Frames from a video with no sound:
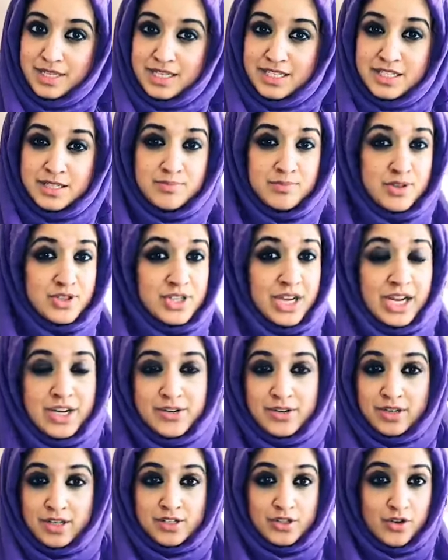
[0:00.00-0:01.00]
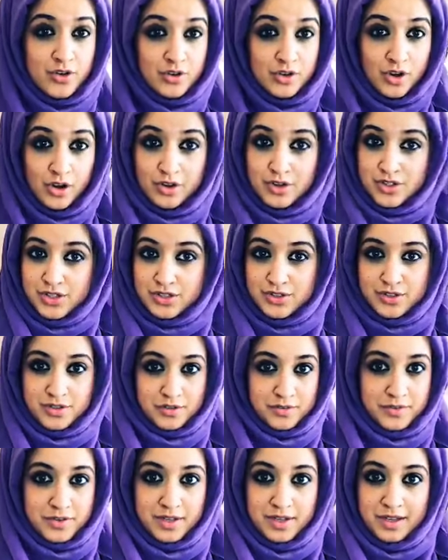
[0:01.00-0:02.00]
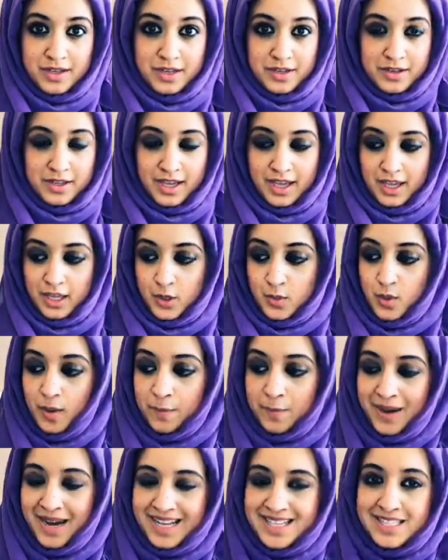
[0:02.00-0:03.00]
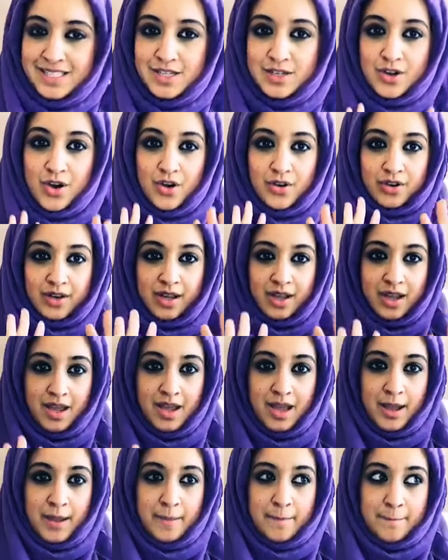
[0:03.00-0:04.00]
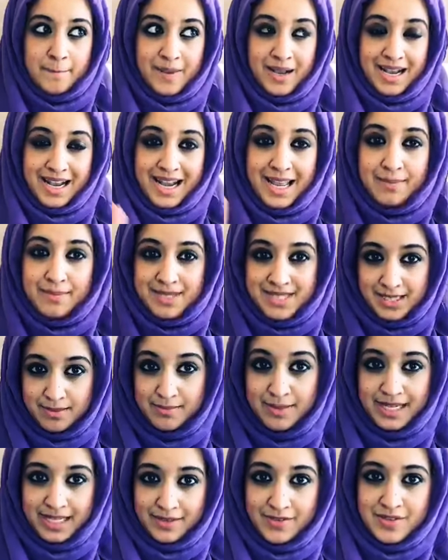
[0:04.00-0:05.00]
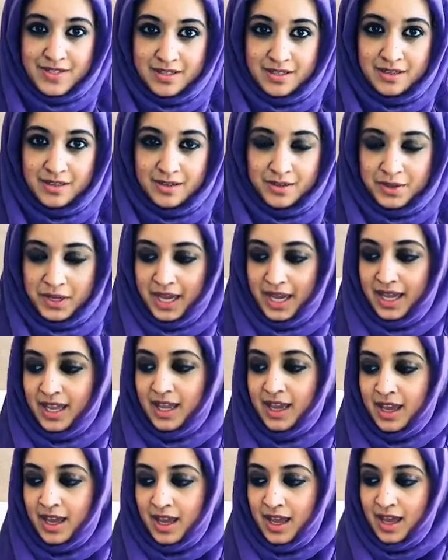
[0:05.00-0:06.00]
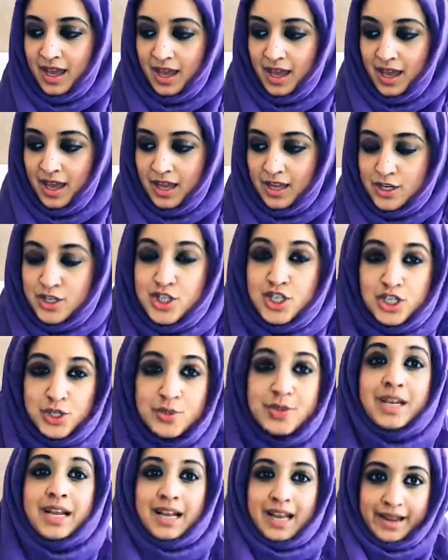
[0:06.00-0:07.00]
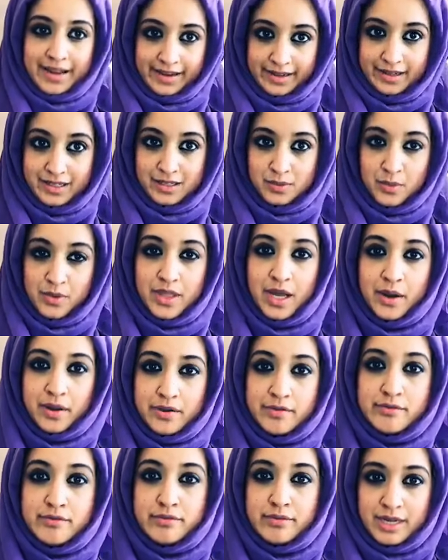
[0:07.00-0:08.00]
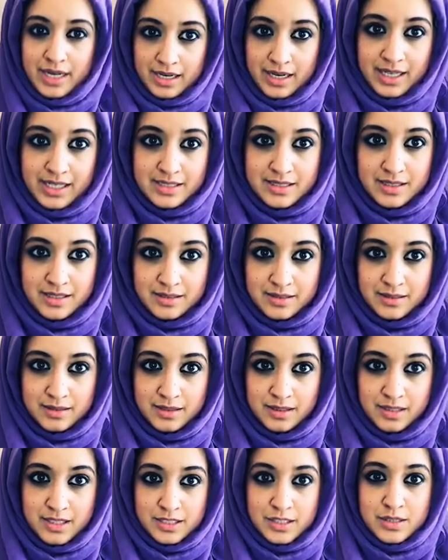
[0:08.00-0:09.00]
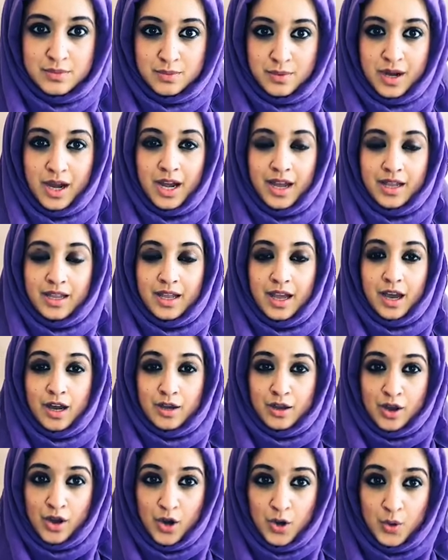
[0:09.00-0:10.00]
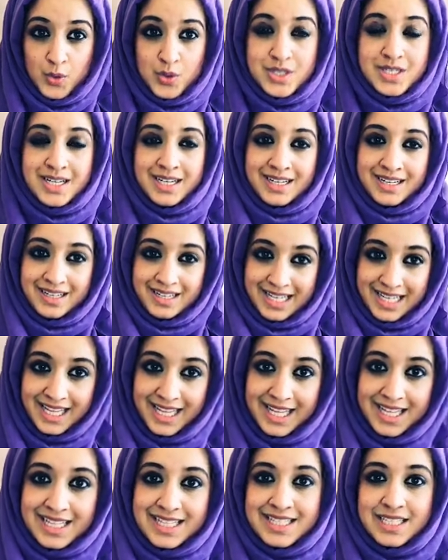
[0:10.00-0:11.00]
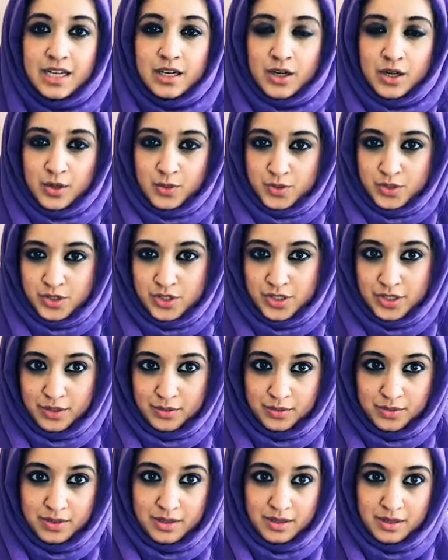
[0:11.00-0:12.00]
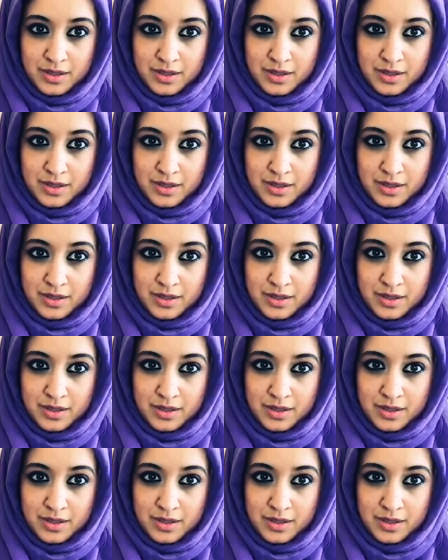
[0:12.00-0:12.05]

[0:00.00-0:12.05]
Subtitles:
This is projection. It's unconscious stuff. Okay, you are passing on limiting beliefs, okay, to the client without even realizing. This is why a coach needs a coach too,